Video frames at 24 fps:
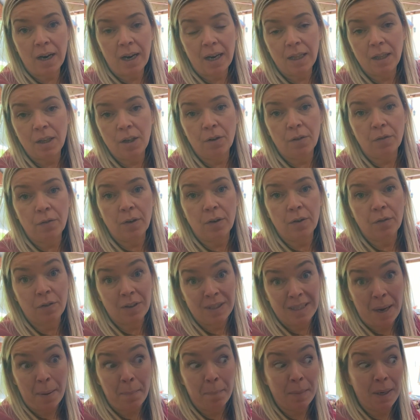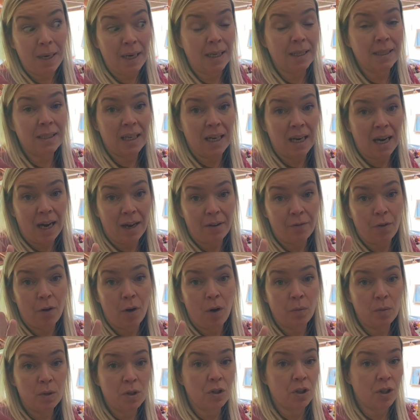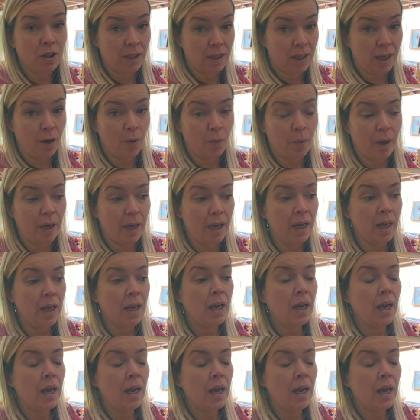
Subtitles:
in the oven for 10 minutes. And I've always done it that way.